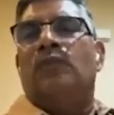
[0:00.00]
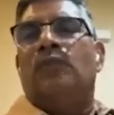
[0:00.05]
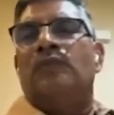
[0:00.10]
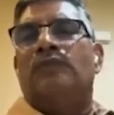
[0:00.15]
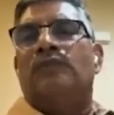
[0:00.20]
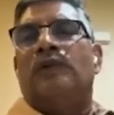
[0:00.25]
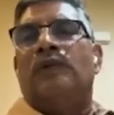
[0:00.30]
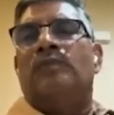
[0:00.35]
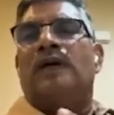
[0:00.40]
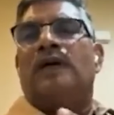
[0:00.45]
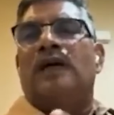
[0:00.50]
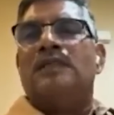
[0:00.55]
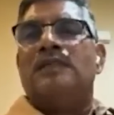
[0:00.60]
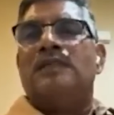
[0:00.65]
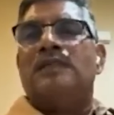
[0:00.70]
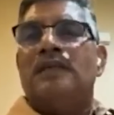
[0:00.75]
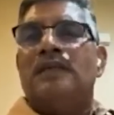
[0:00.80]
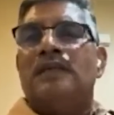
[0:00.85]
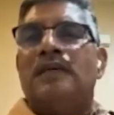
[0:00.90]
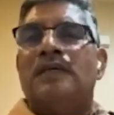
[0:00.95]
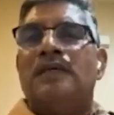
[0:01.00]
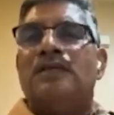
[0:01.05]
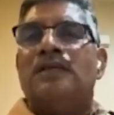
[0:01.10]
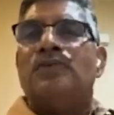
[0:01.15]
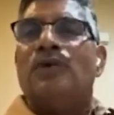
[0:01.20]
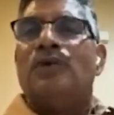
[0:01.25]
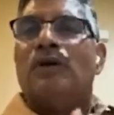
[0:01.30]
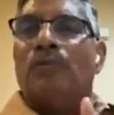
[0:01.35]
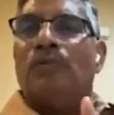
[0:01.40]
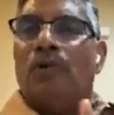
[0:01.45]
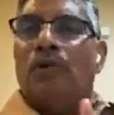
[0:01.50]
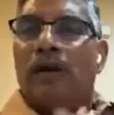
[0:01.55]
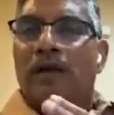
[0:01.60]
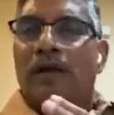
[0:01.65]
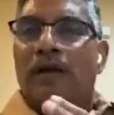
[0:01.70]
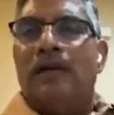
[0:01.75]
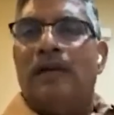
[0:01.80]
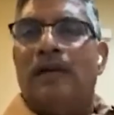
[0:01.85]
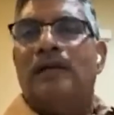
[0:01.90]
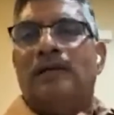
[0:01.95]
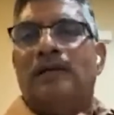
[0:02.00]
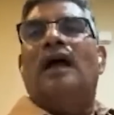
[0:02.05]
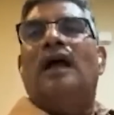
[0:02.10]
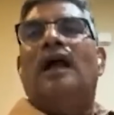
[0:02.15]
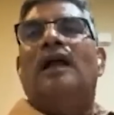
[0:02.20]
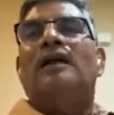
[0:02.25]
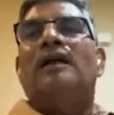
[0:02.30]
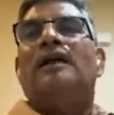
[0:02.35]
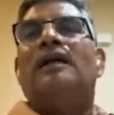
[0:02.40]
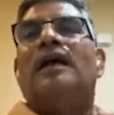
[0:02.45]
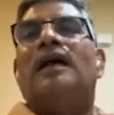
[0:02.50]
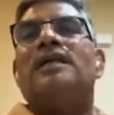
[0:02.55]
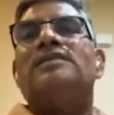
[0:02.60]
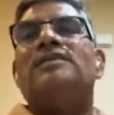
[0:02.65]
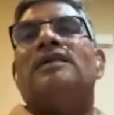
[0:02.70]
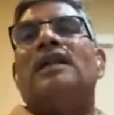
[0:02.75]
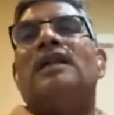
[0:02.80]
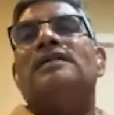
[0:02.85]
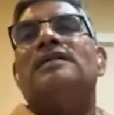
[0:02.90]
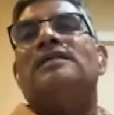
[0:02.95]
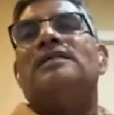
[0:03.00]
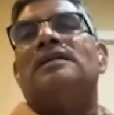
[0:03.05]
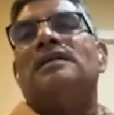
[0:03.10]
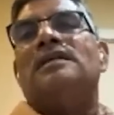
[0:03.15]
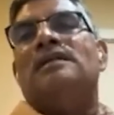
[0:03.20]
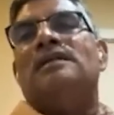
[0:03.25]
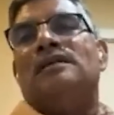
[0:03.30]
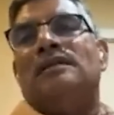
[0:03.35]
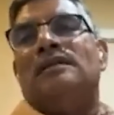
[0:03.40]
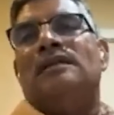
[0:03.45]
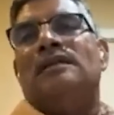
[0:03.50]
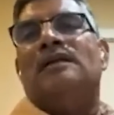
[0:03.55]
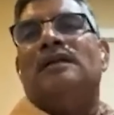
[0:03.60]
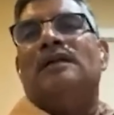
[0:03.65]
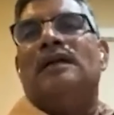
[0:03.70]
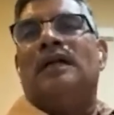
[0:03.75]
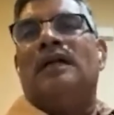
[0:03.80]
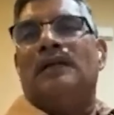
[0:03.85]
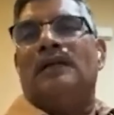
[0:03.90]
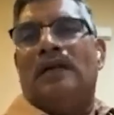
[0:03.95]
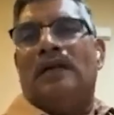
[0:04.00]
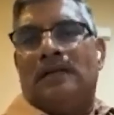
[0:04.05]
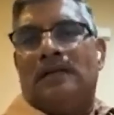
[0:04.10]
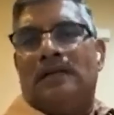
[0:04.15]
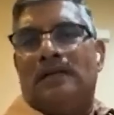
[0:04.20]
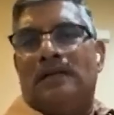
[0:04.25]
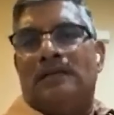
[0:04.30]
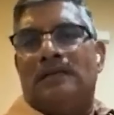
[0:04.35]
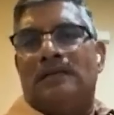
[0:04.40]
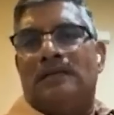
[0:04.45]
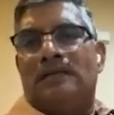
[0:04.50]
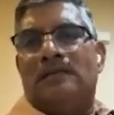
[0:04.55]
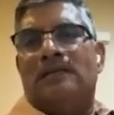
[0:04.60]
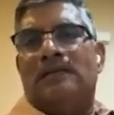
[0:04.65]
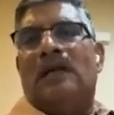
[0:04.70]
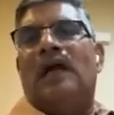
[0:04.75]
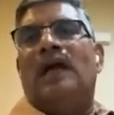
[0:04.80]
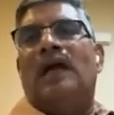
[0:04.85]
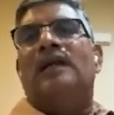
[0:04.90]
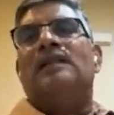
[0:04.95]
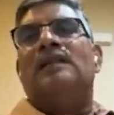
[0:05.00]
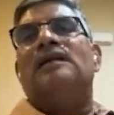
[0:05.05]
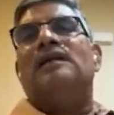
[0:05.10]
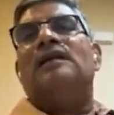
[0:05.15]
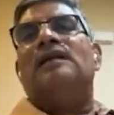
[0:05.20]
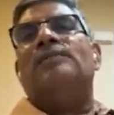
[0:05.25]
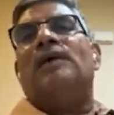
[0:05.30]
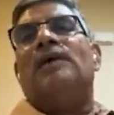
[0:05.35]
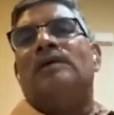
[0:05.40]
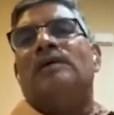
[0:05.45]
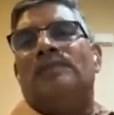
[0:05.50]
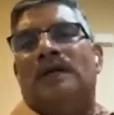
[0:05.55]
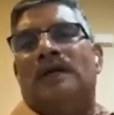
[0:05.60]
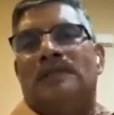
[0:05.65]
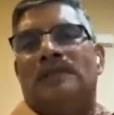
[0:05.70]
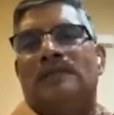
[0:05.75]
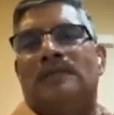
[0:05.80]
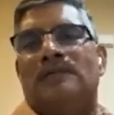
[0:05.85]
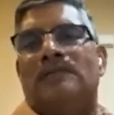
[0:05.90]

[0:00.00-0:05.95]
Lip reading: both from consultants who are monitoring and as well as the contractors and the departments.